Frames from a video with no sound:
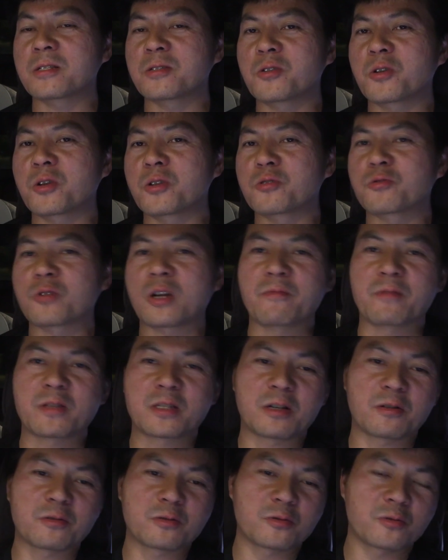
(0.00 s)
that you can drive it
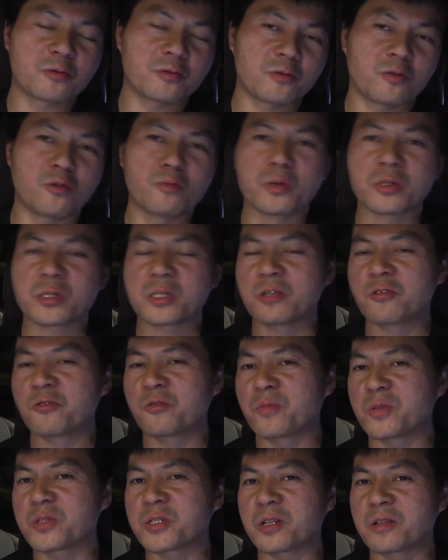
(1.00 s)
down to almost
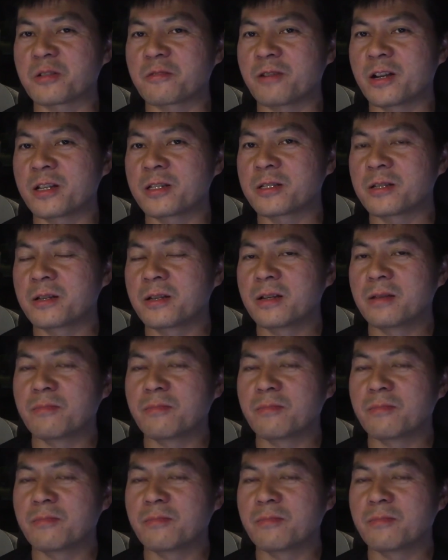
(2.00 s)
0%, right?